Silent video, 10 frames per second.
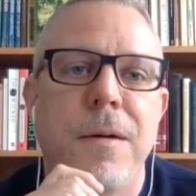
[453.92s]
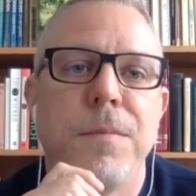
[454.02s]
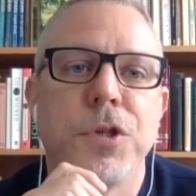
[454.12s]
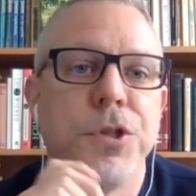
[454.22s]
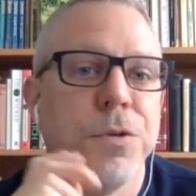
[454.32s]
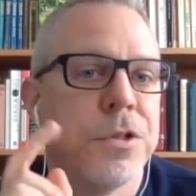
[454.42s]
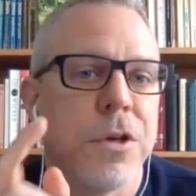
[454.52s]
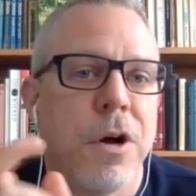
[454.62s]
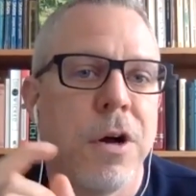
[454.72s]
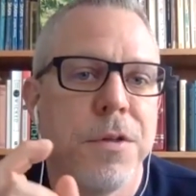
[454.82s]
Students,
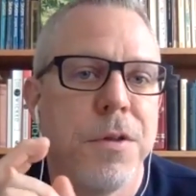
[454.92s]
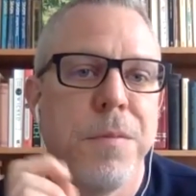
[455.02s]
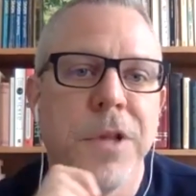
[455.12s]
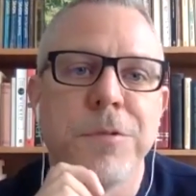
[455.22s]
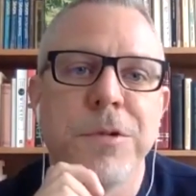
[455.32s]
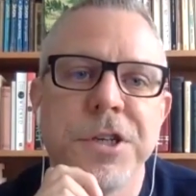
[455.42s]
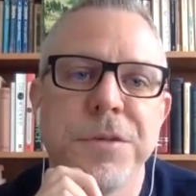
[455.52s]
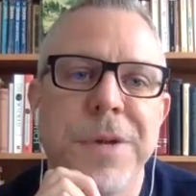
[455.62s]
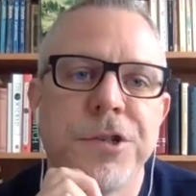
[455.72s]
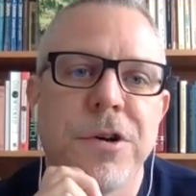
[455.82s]
the linguistics
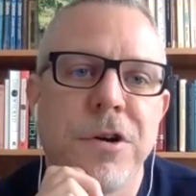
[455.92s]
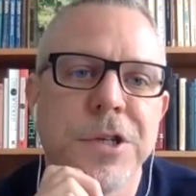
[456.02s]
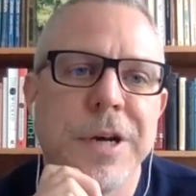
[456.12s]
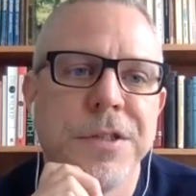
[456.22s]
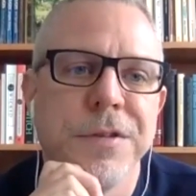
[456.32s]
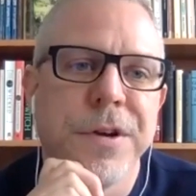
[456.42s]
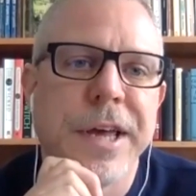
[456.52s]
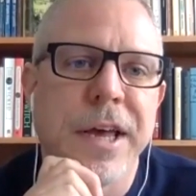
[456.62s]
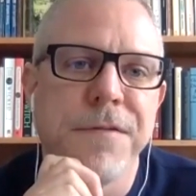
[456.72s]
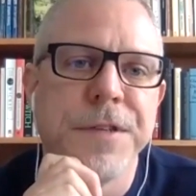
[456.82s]
major also has a very
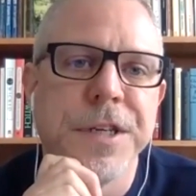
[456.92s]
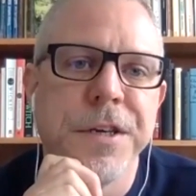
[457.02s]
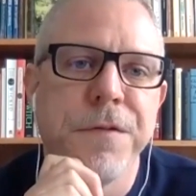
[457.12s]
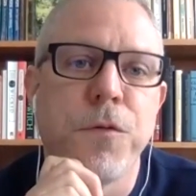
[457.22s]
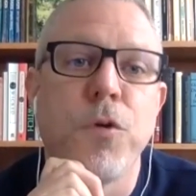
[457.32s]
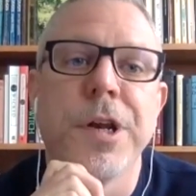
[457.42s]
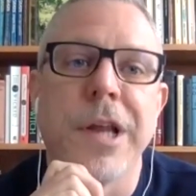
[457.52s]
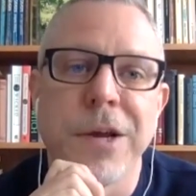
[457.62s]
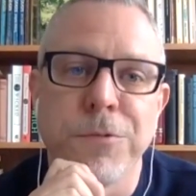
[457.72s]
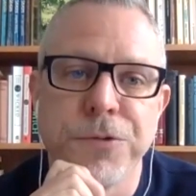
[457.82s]
hefty foreign
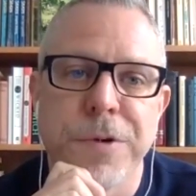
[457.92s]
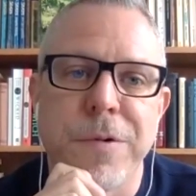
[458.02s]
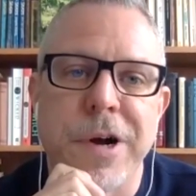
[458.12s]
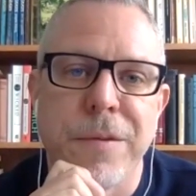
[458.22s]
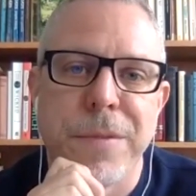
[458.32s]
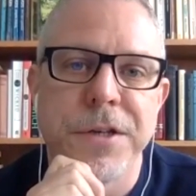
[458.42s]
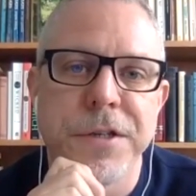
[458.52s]
language requirement.